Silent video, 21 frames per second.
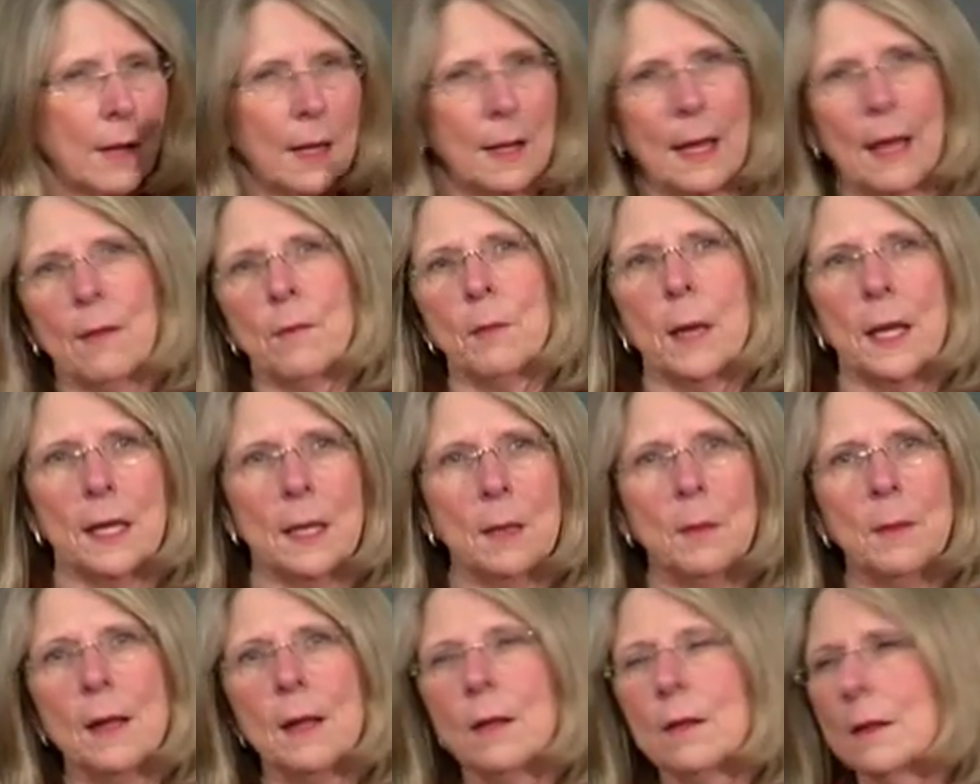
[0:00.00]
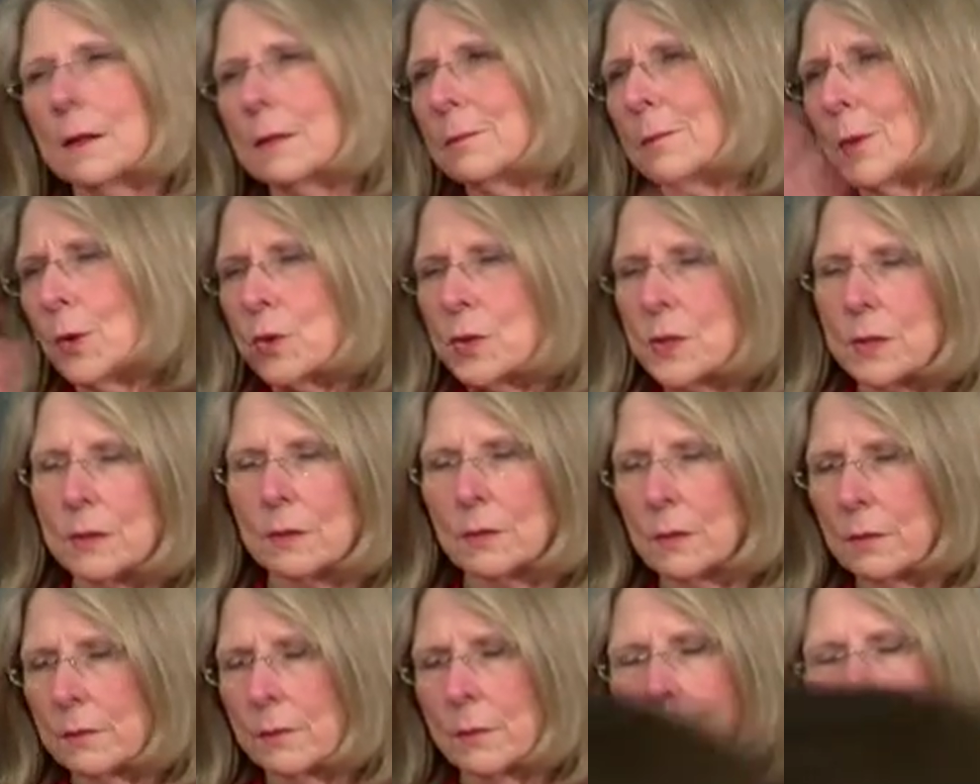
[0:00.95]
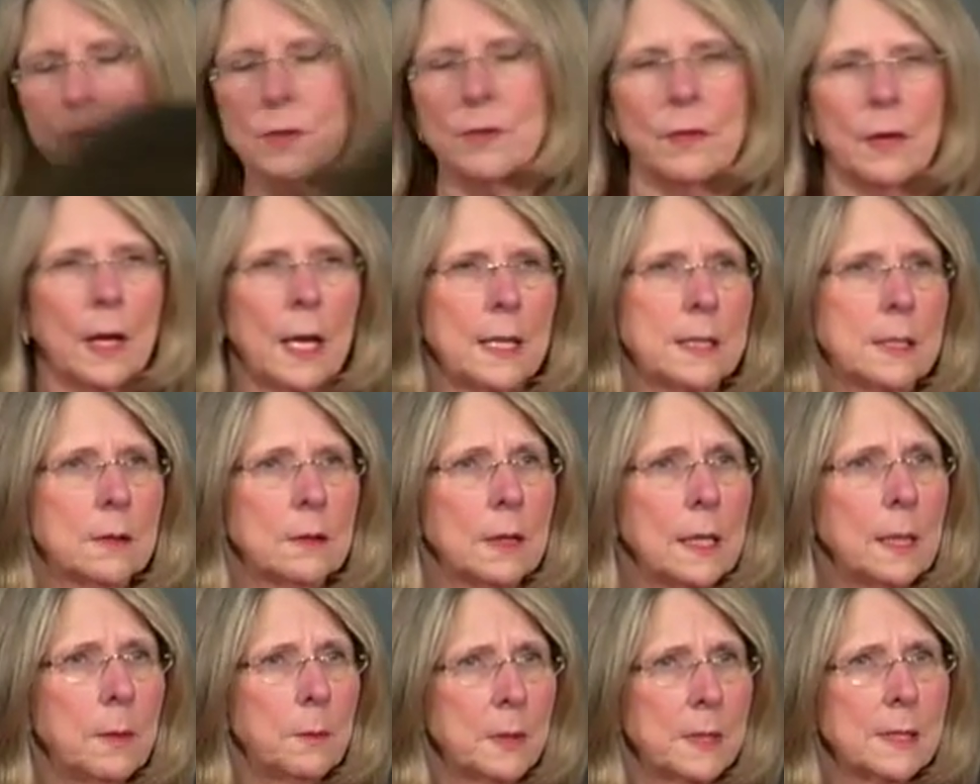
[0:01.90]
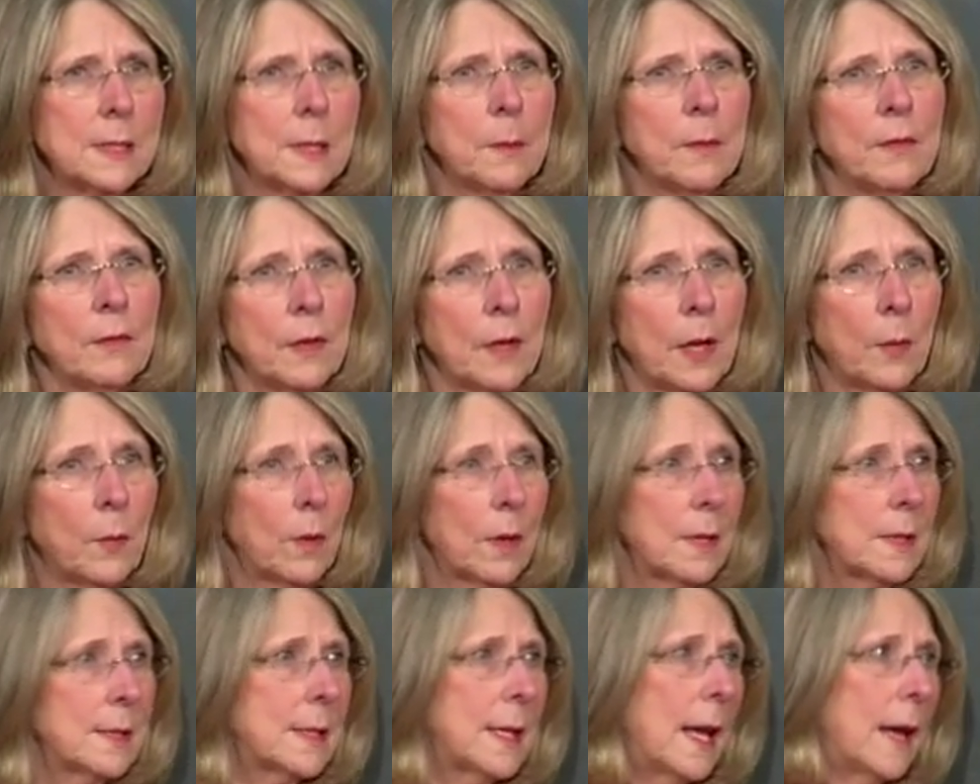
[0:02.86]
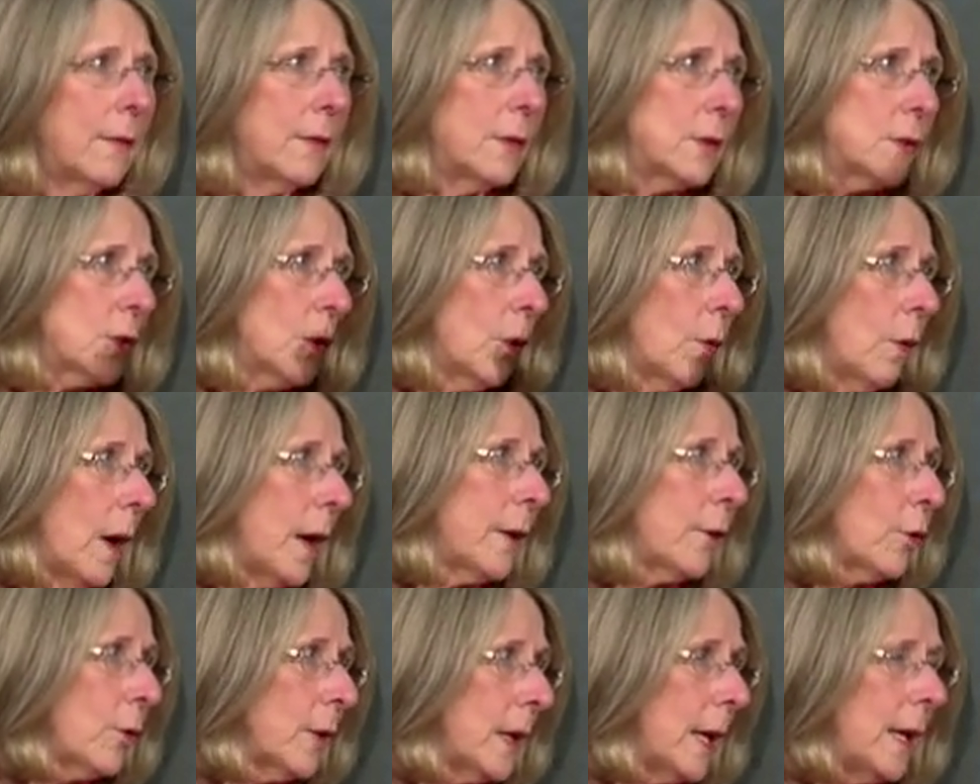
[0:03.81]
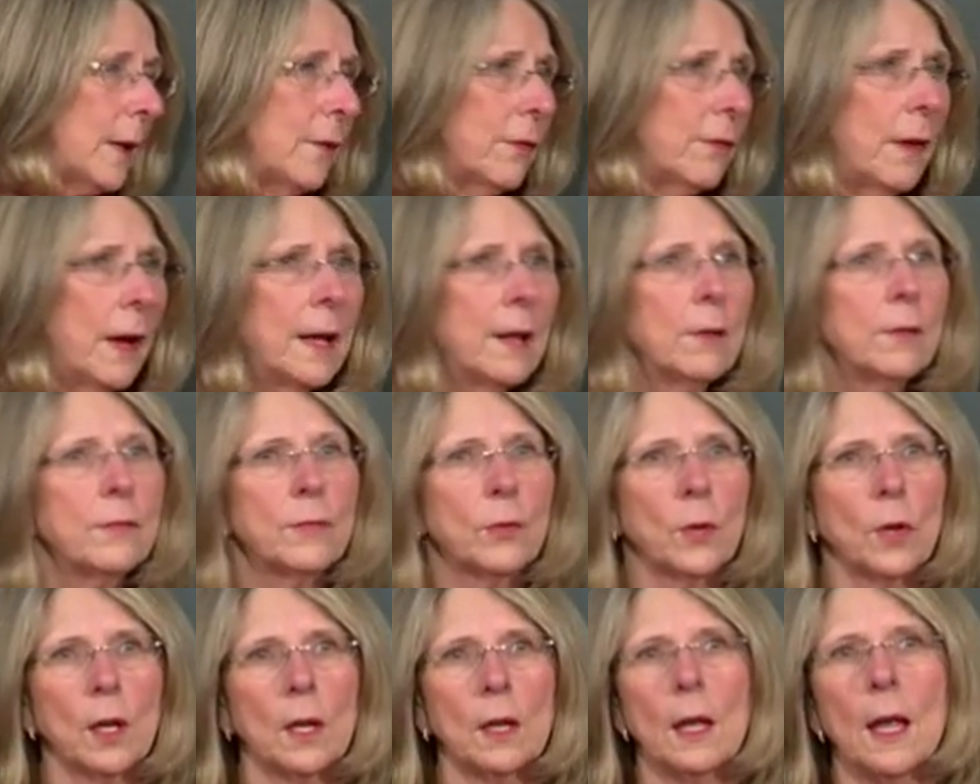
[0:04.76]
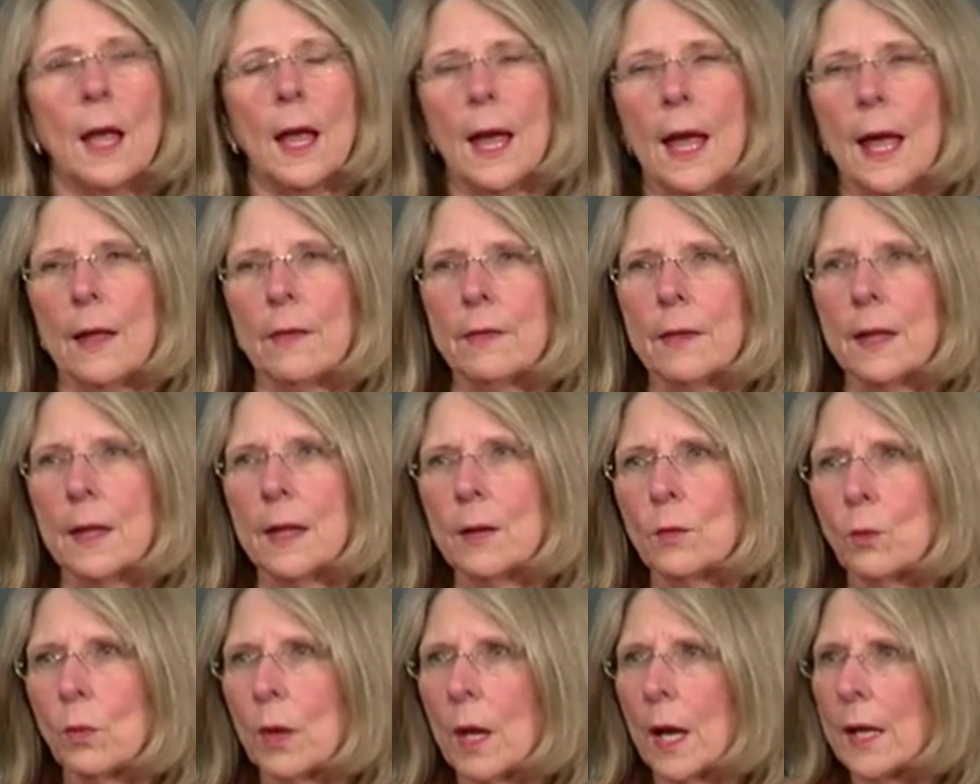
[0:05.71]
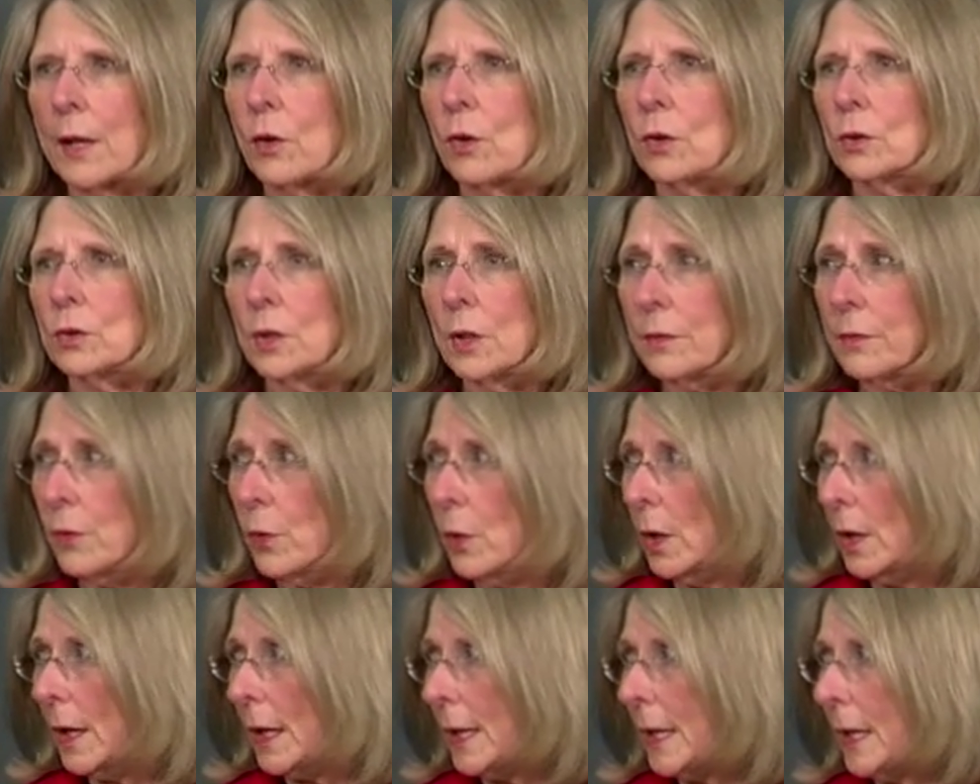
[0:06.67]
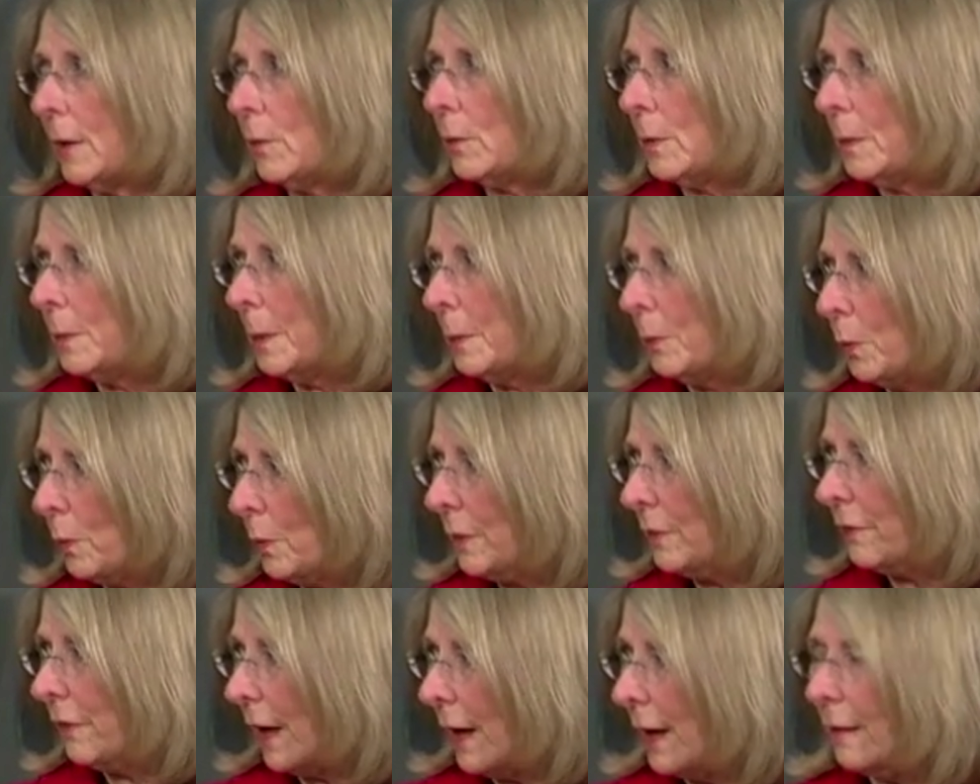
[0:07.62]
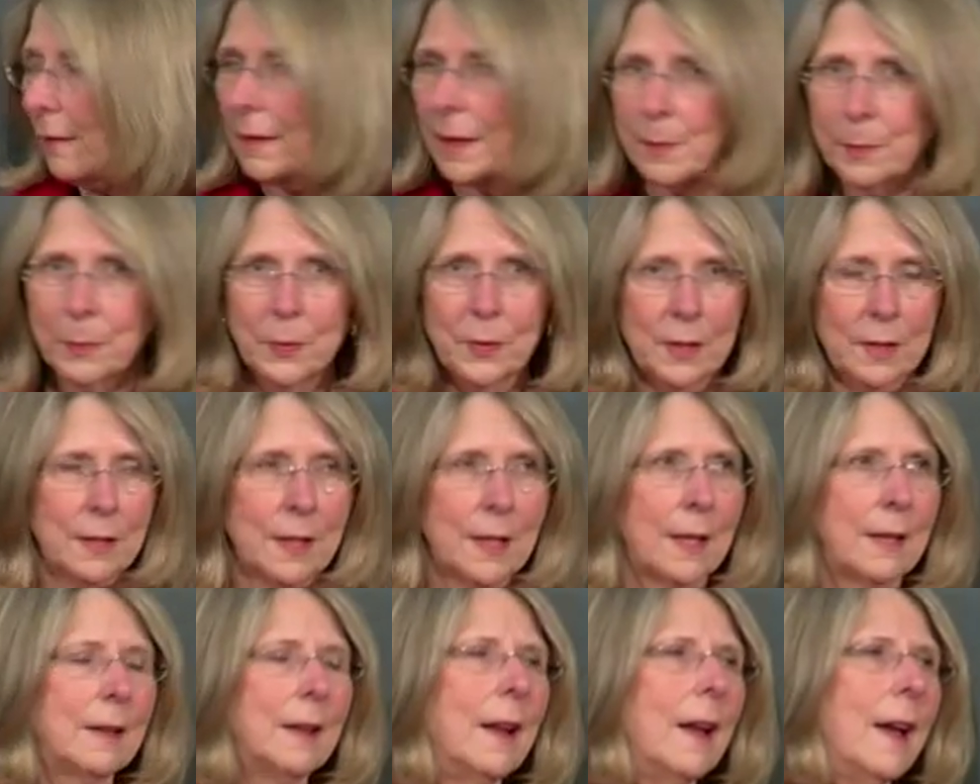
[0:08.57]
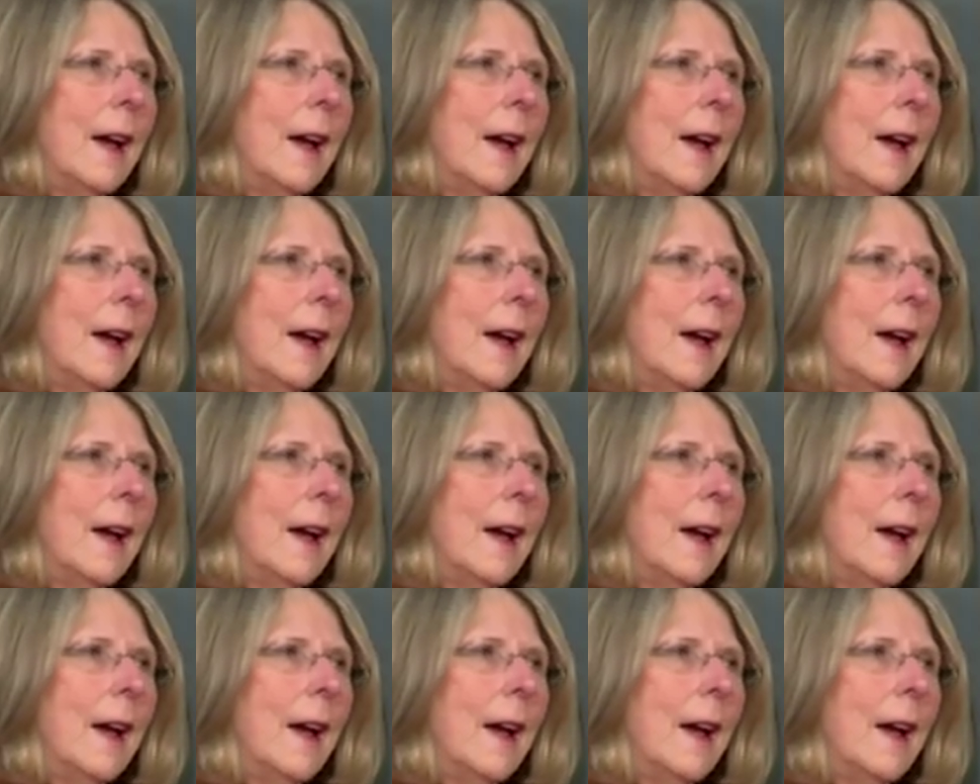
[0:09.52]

have my email, and most of it I delete, but some of it I want to save, and so I create a file for it. And then when I go to look for it, I can't remember what file I put it in.